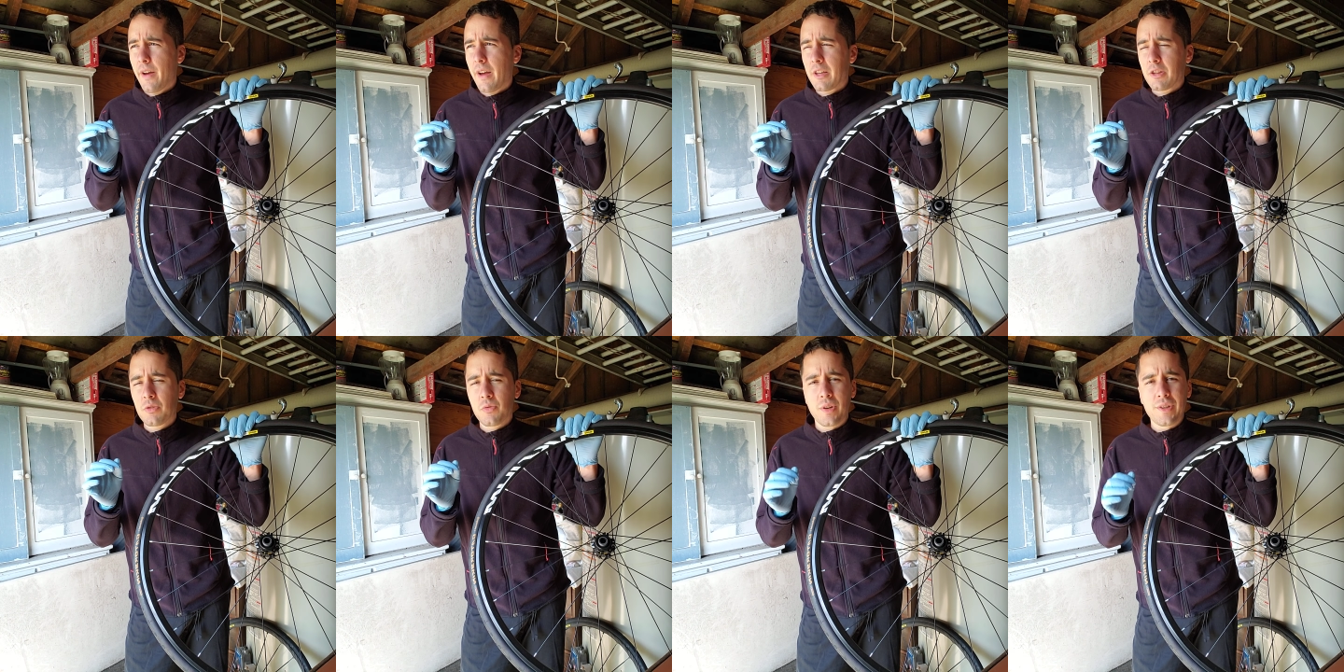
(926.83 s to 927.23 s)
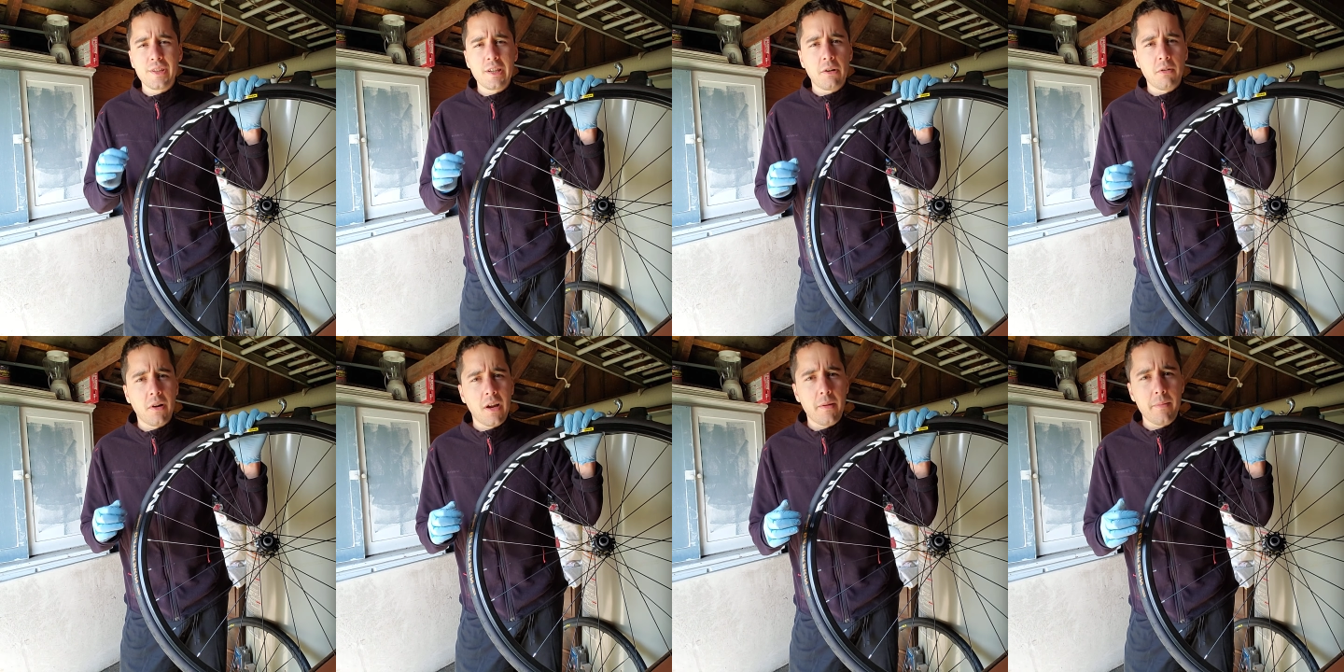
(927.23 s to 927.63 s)

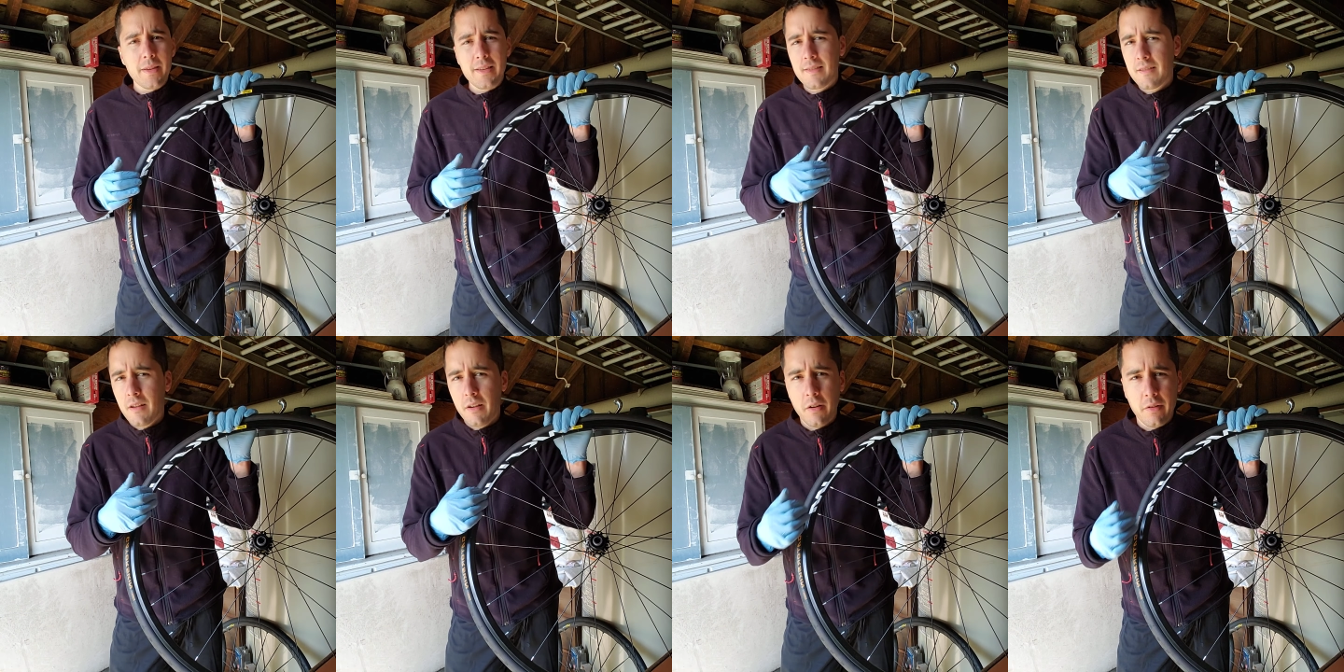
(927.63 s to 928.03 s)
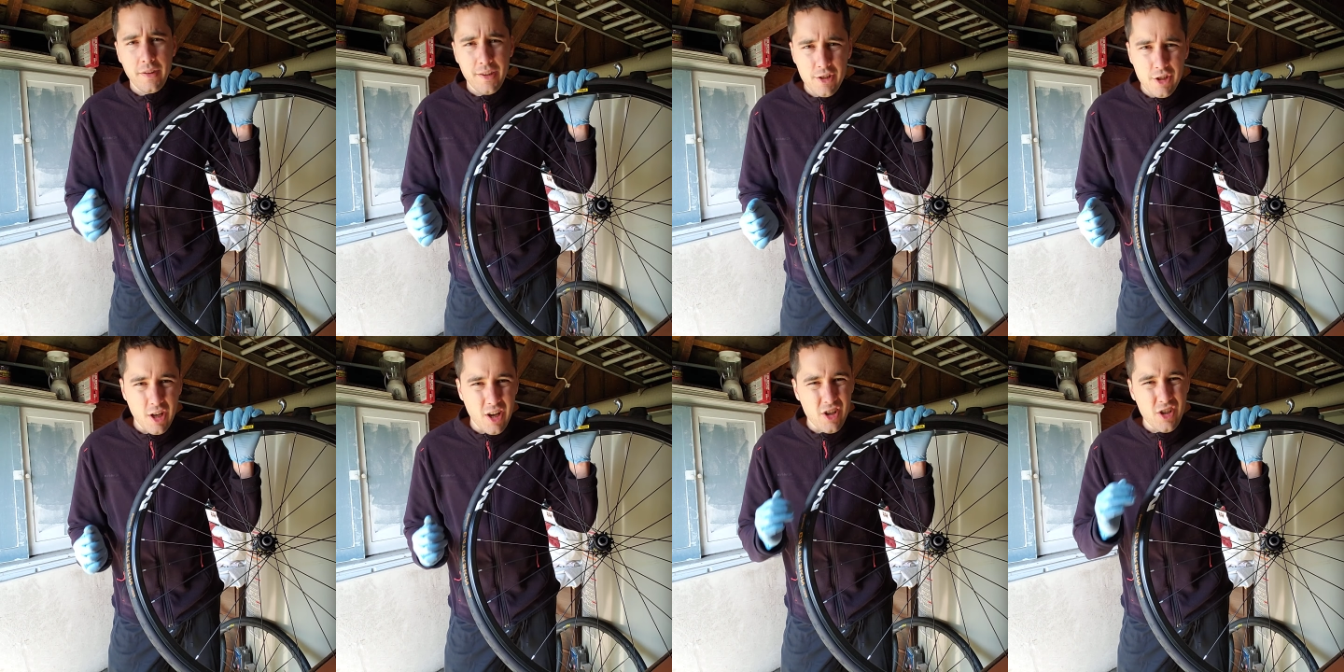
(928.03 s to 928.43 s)
20 gram is not going
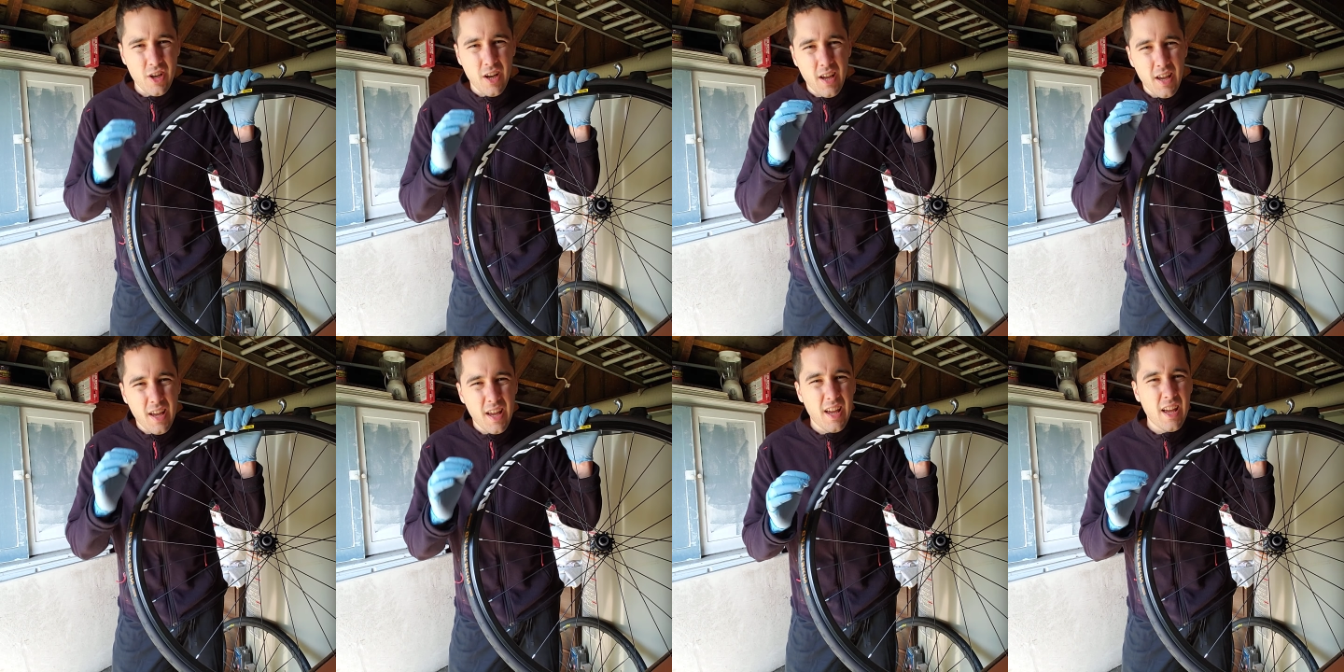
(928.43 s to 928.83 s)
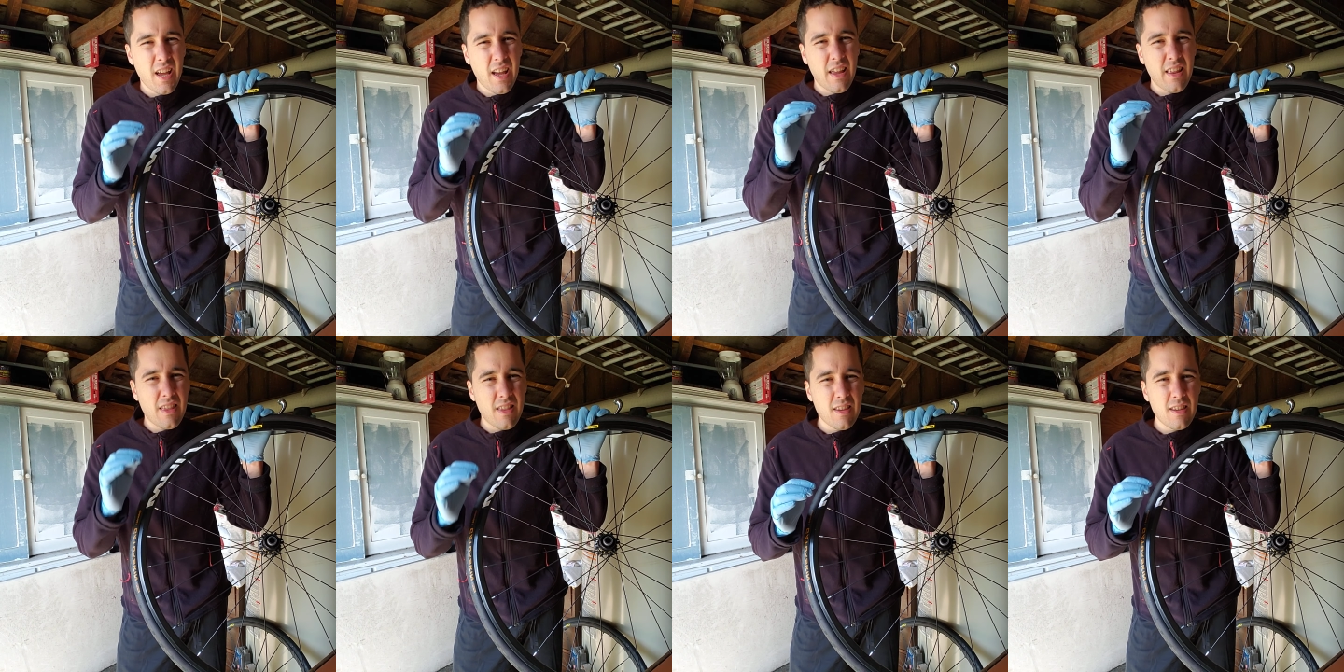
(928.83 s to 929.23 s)
to change
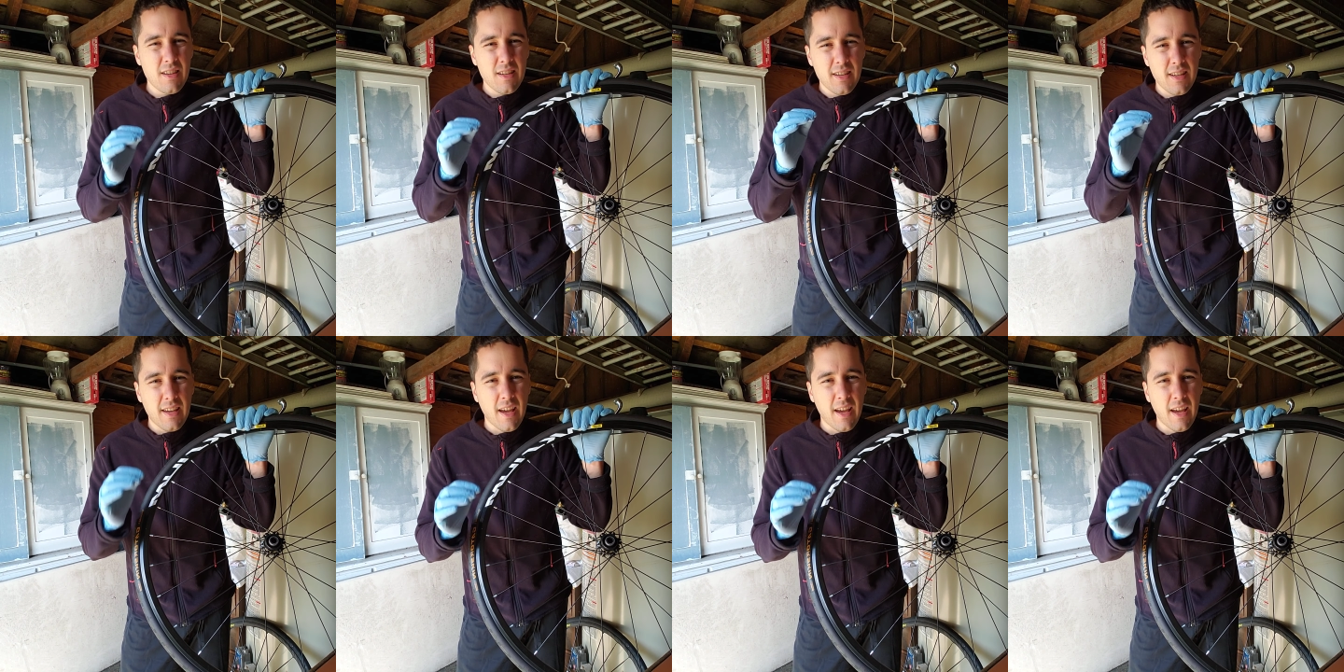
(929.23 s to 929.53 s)
any